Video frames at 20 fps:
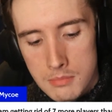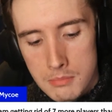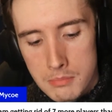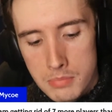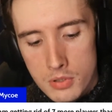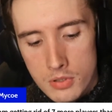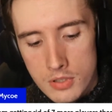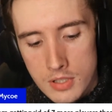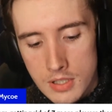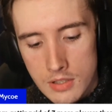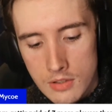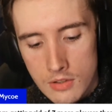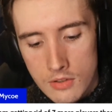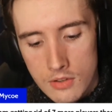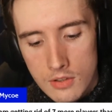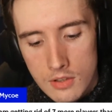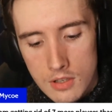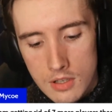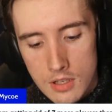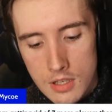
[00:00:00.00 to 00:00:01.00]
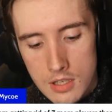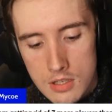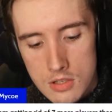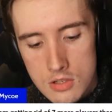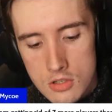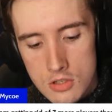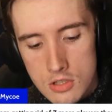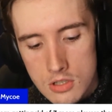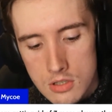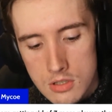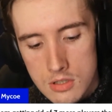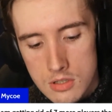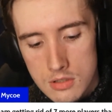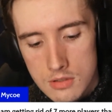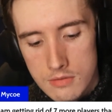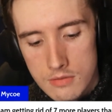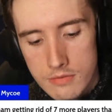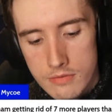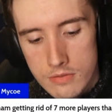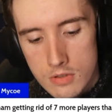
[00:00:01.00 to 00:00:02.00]
bodies injured
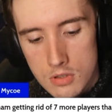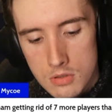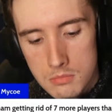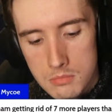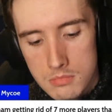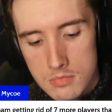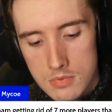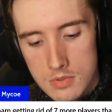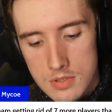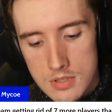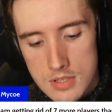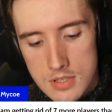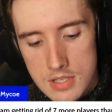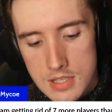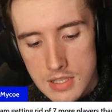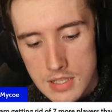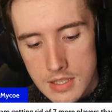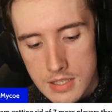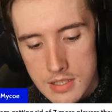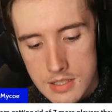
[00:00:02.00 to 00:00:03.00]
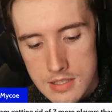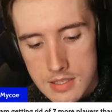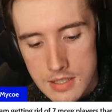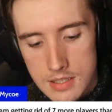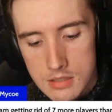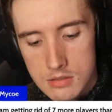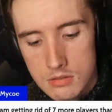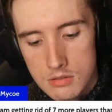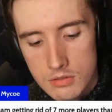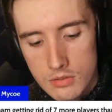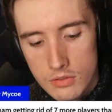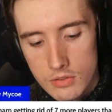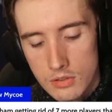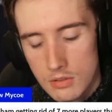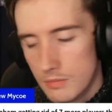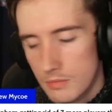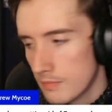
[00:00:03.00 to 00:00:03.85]
from slide tackles?